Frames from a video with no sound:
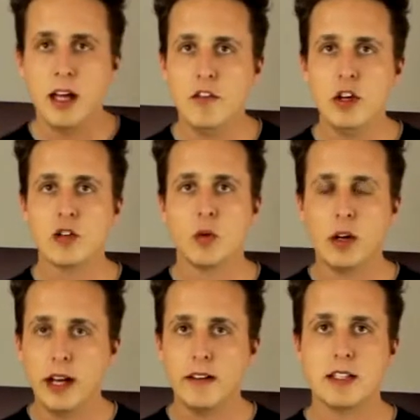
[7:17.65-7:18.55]
if you guys want
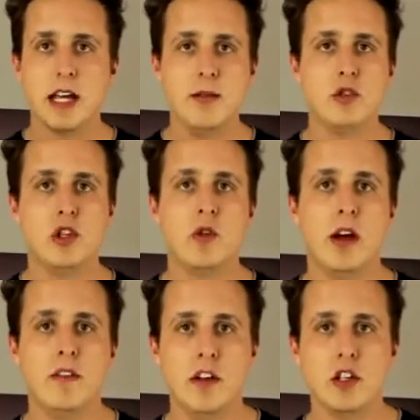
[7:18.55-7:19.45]
to get the same sushi
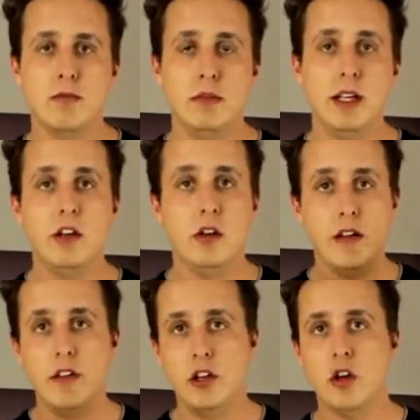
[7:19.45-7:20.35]
grade fish as me and you
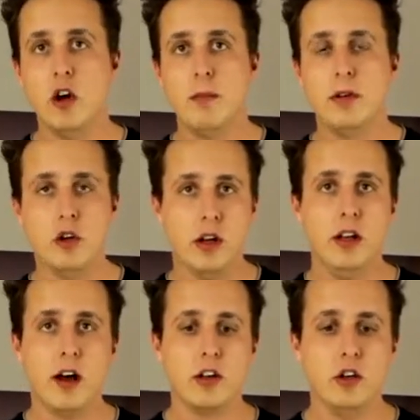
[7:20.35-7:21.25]
live in Europe, you're in
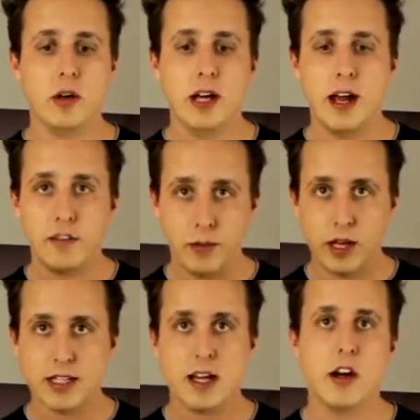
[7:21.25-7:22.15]
luck. You can get it from
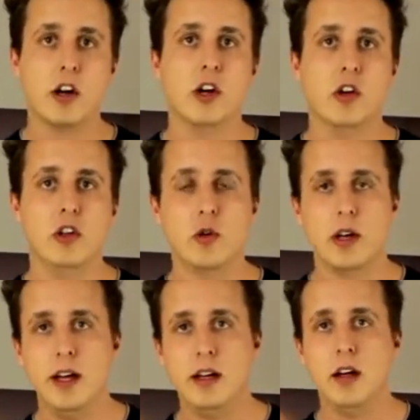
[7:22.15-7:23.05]

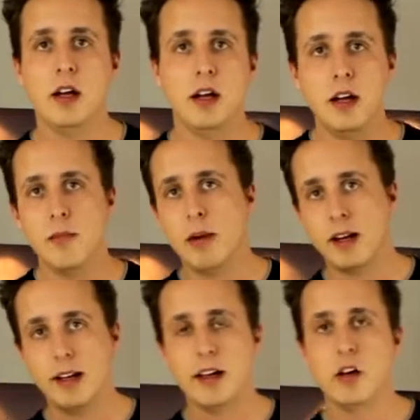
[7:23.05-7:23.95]
casari.co.uk by
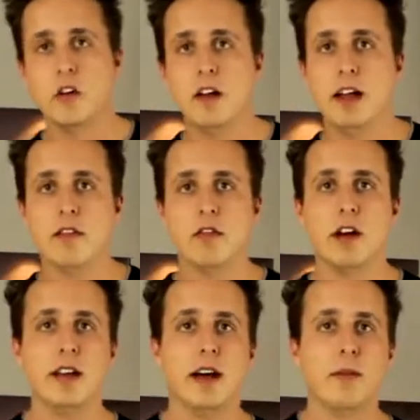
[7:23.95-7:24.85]
clicking on the left
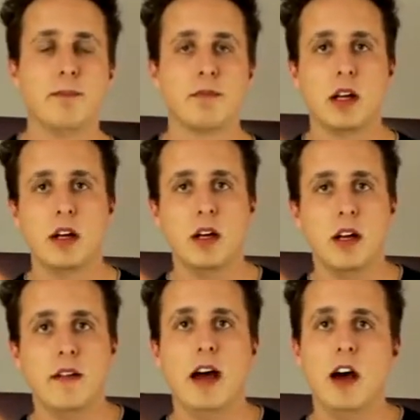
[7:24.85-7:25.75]
right now.
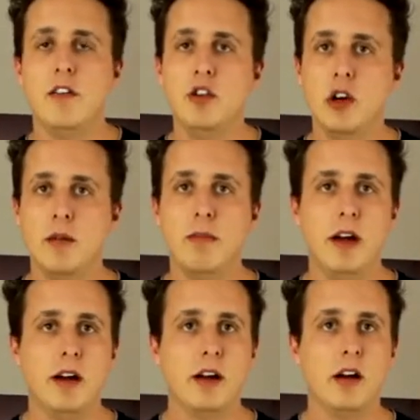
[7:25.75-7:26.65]
Now, if you're in
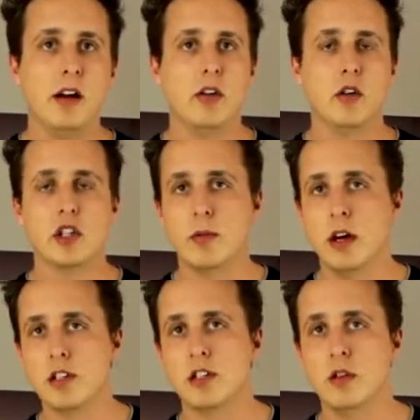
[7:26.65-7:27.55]
America or somewhere
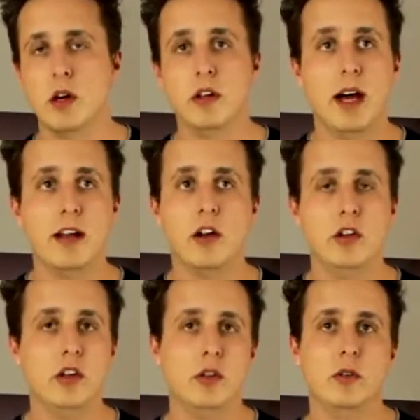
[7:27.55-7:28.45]
else in the world, I don't
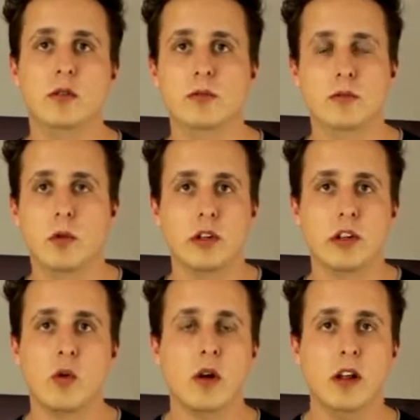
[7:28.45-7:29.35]
know what the
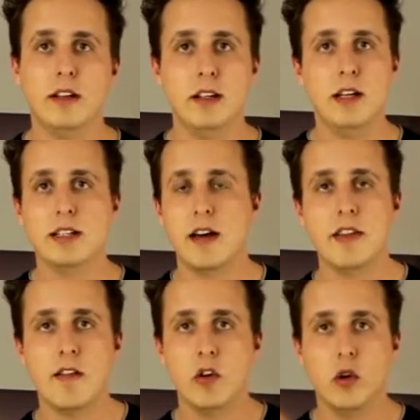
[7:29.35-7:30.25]
quality is. I've
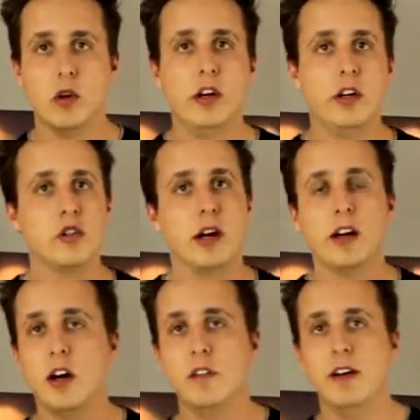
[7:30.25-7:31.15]
never ordered, so I
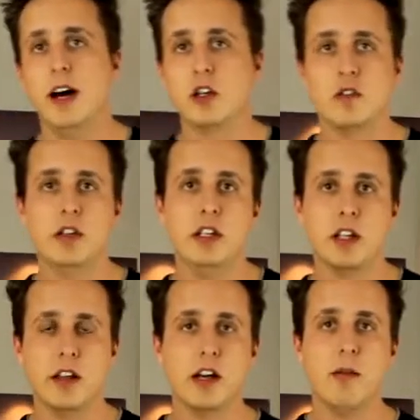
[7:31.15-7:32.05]
can't vouch for these
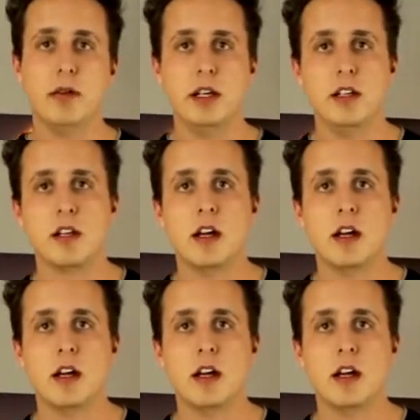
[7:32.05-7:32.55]
other companies.